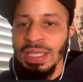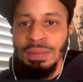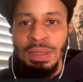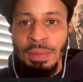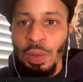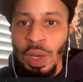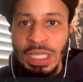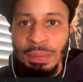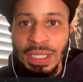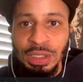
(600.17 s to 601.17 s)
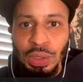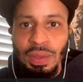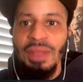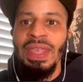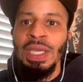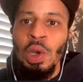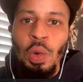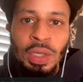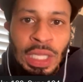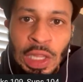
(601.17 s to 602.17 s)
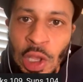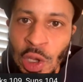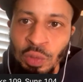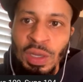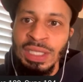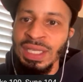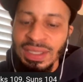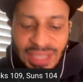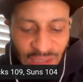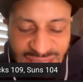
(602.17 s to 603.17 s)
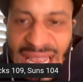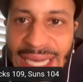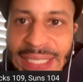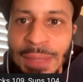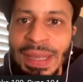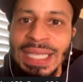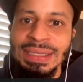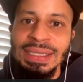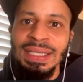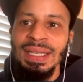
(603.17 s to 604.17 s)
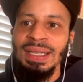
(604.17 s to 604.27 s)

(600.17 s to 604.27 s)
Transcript: the Milwaukee Bucks do? They go on a long run. They're attacking the basket.